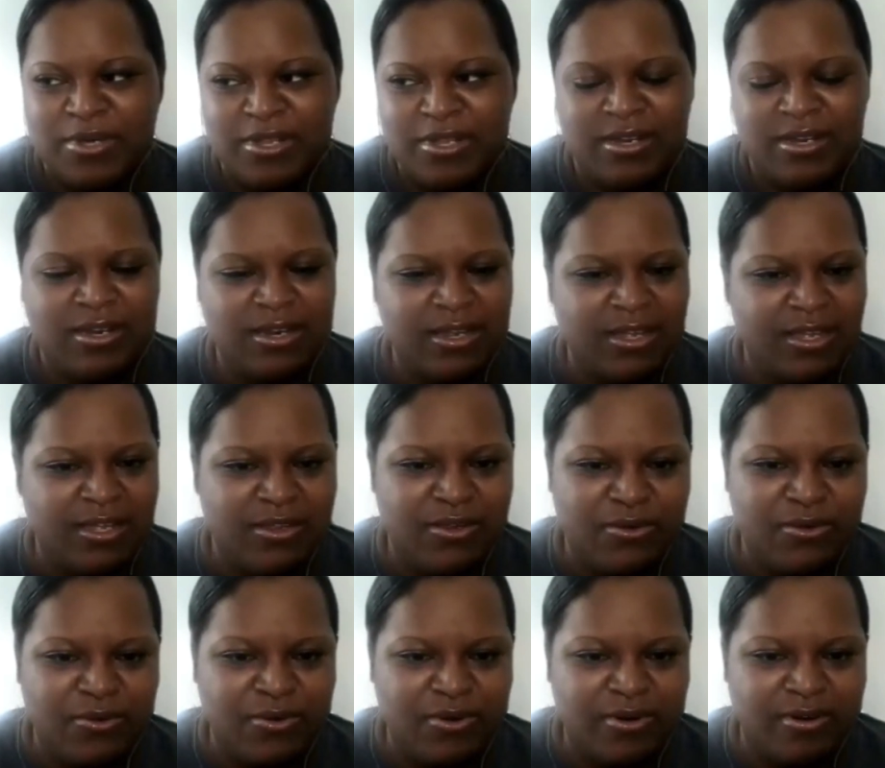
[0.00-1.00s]
put it in
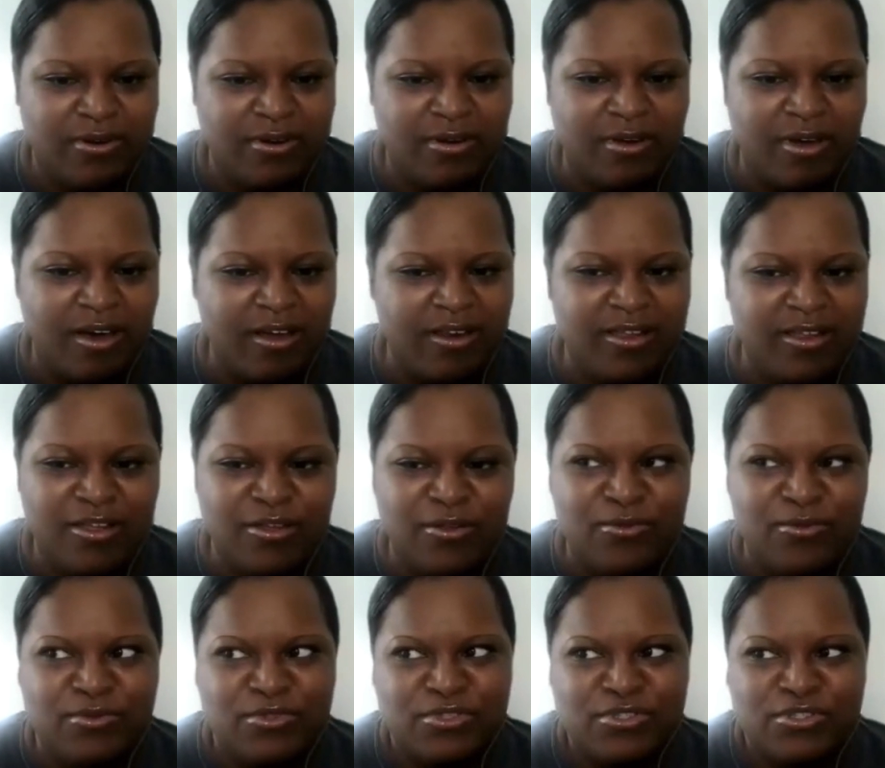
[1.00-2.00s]
your
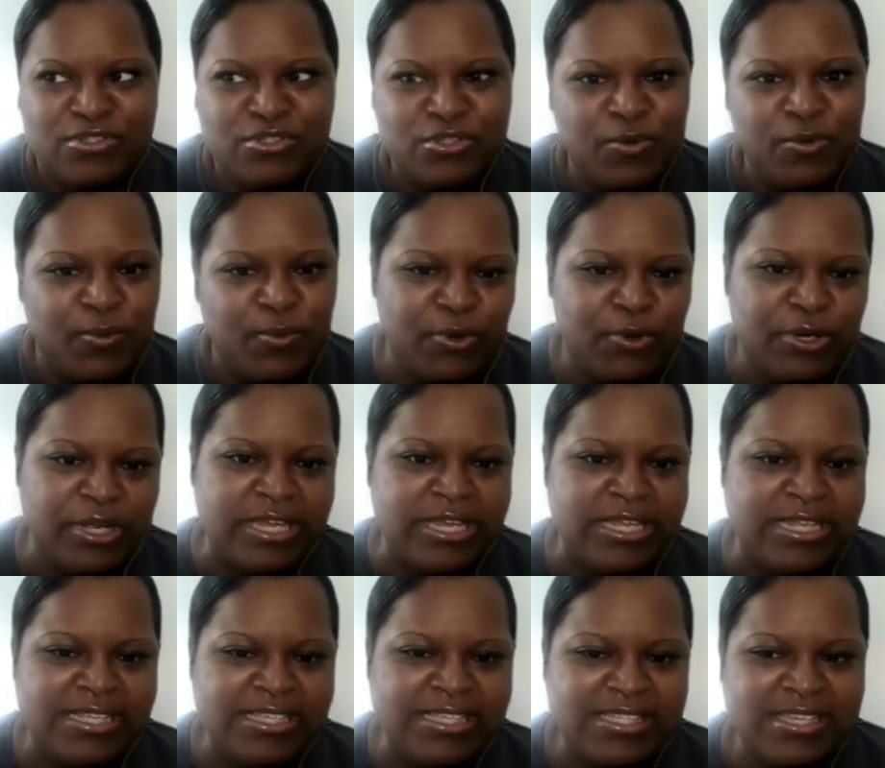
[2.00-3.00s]
audio super
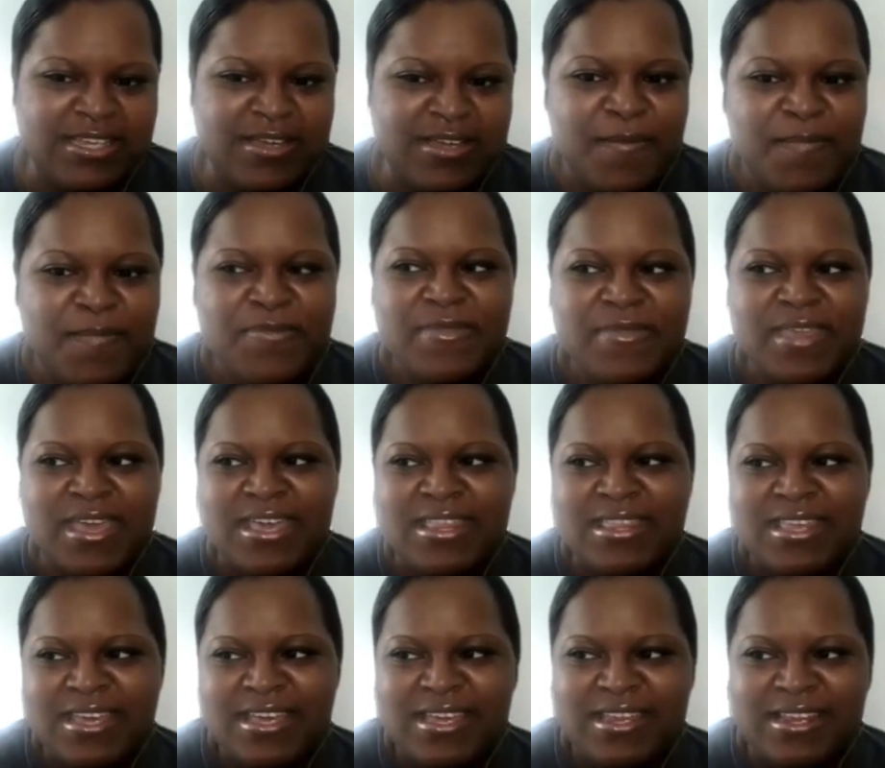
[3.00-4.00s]
easy.
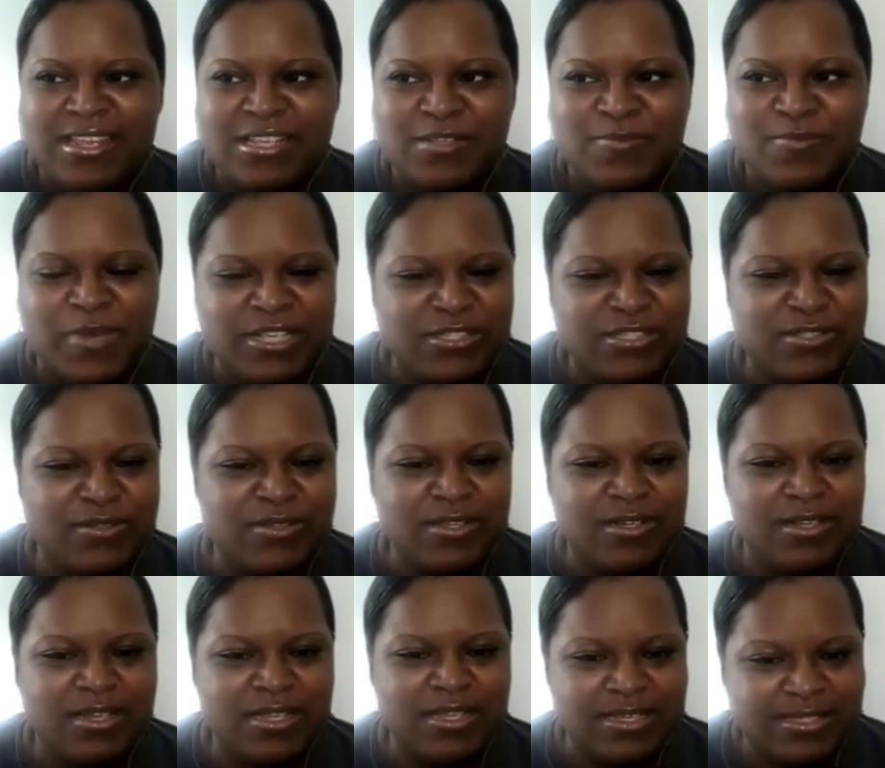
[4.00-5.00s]
And then it's based on
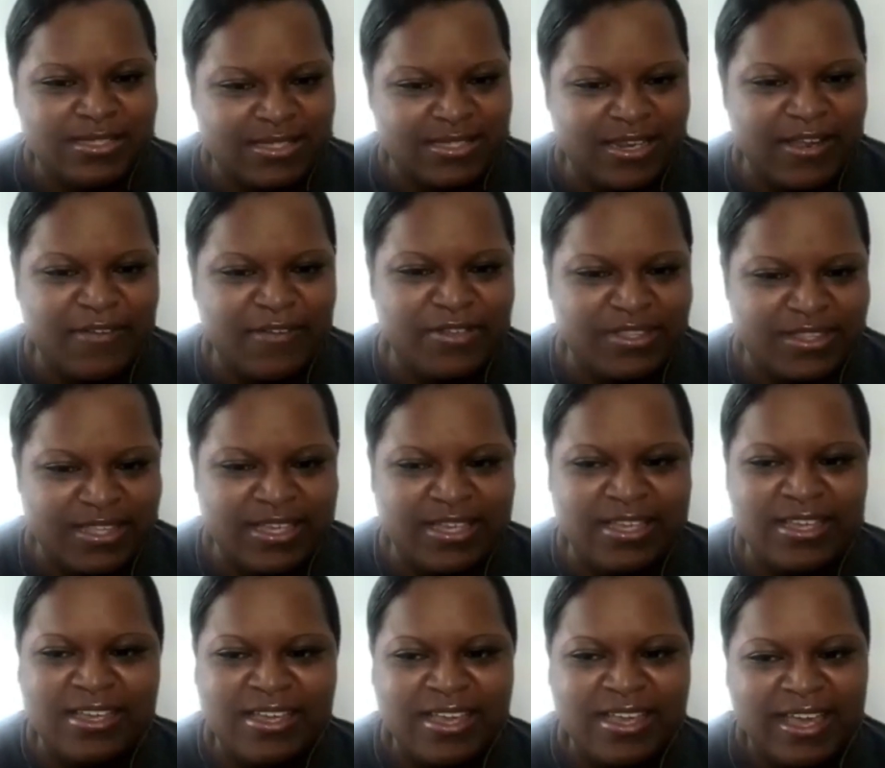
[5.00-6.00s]
the clicks and
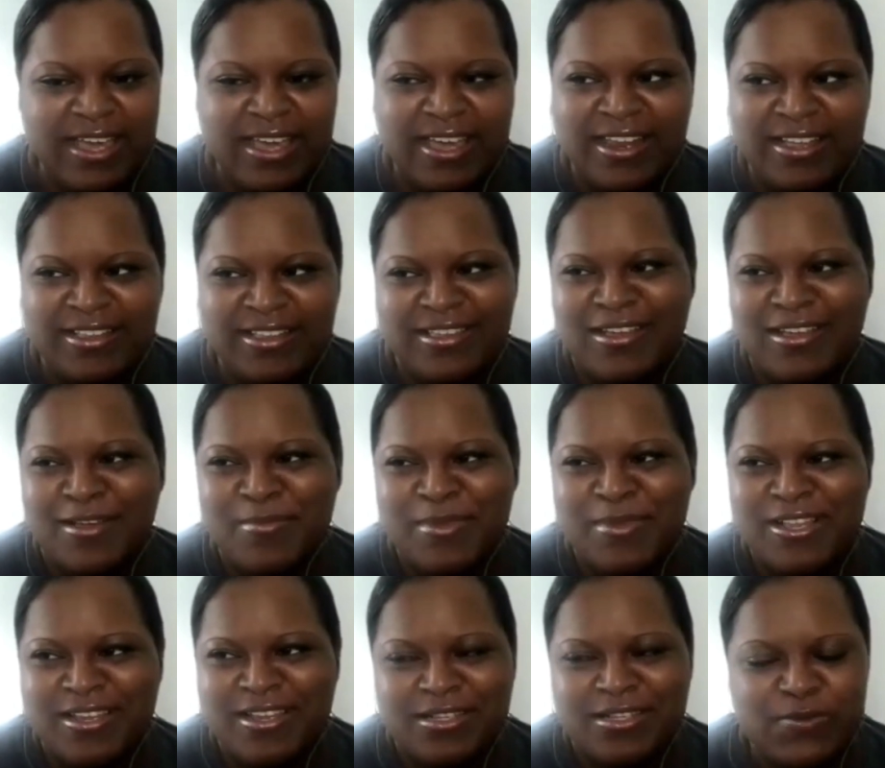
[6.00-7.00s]
everything. And I think I
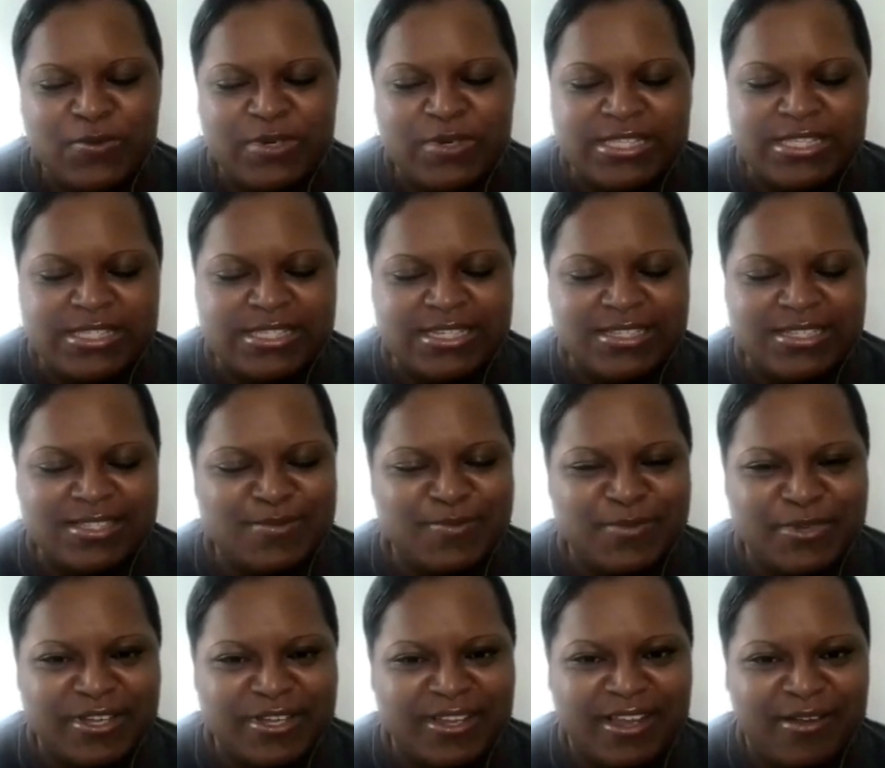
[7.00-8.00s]
made like 20 cents,
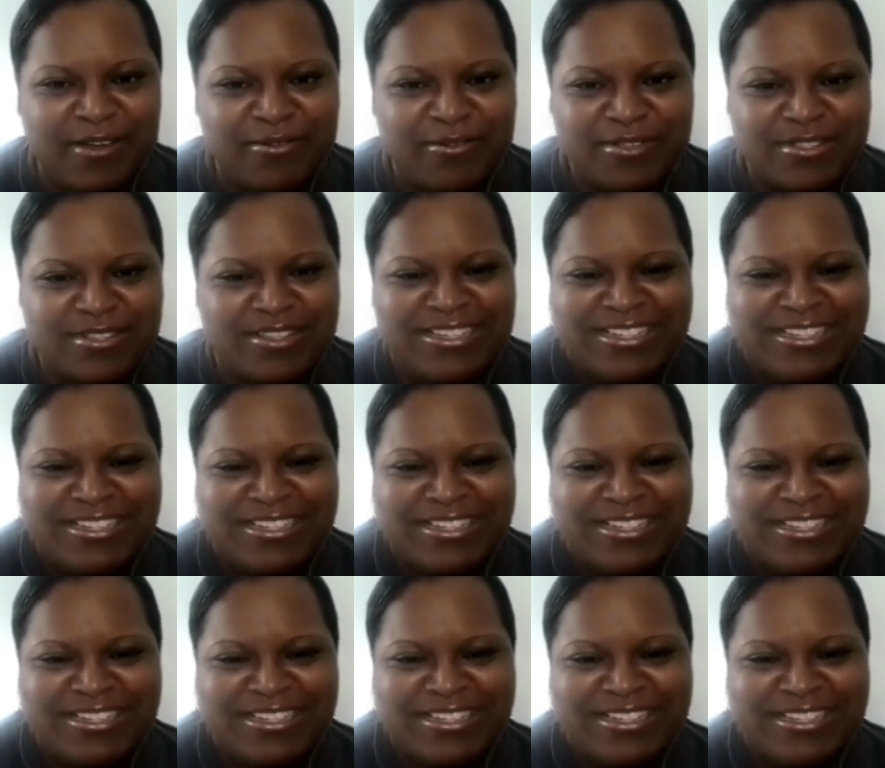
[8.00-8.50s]
but I